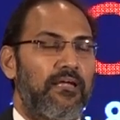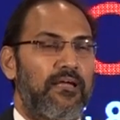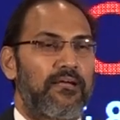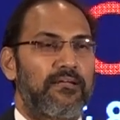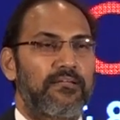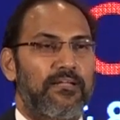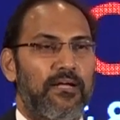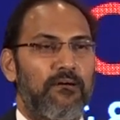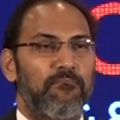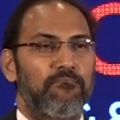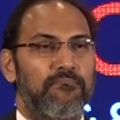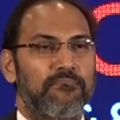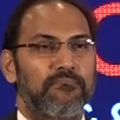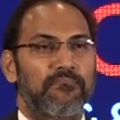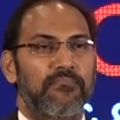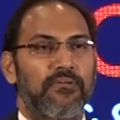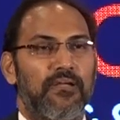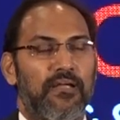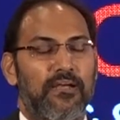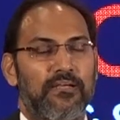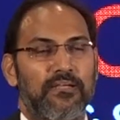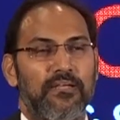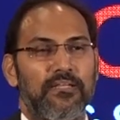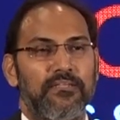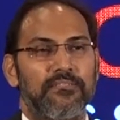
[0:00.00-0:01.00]
and come
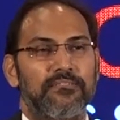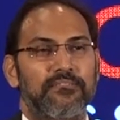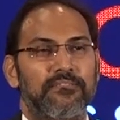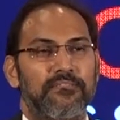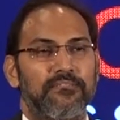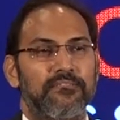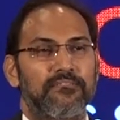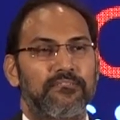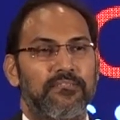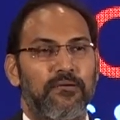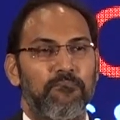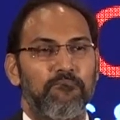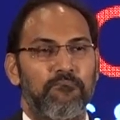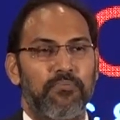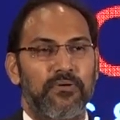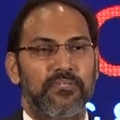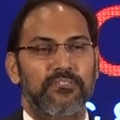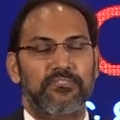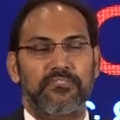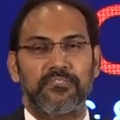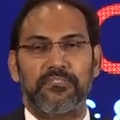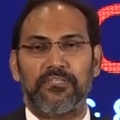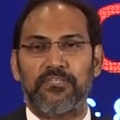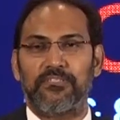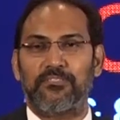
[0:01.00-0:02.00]
at least some
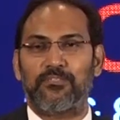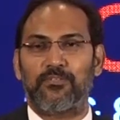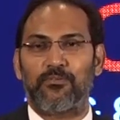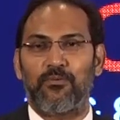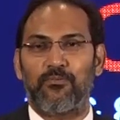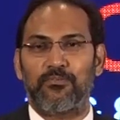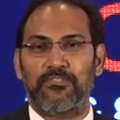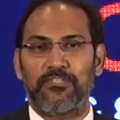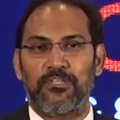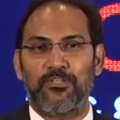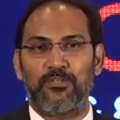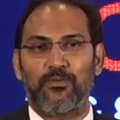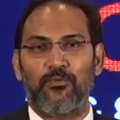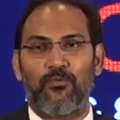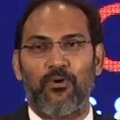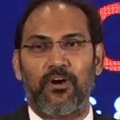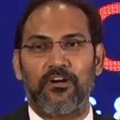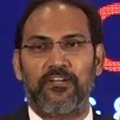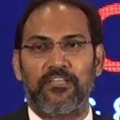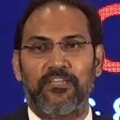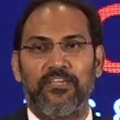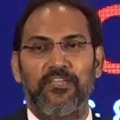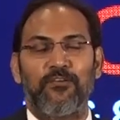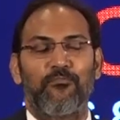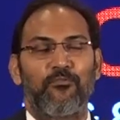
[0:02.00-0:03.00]
percentage closer to
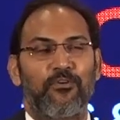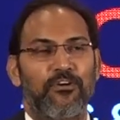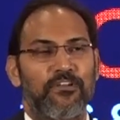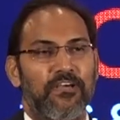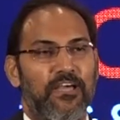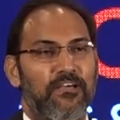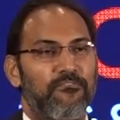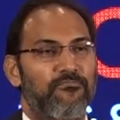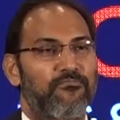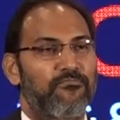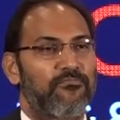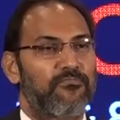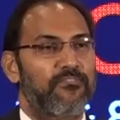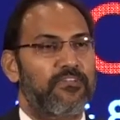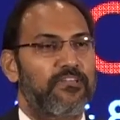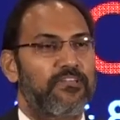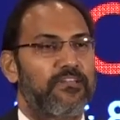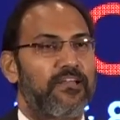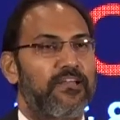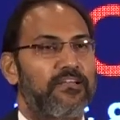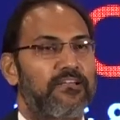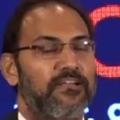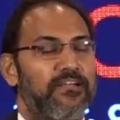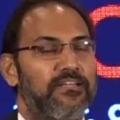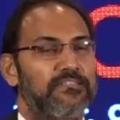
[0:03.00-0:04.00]
what he would have
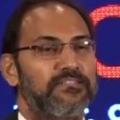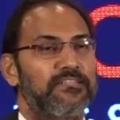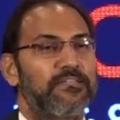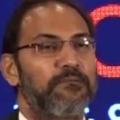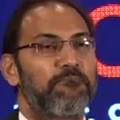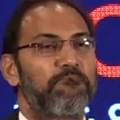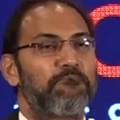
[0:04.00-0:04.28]
created as an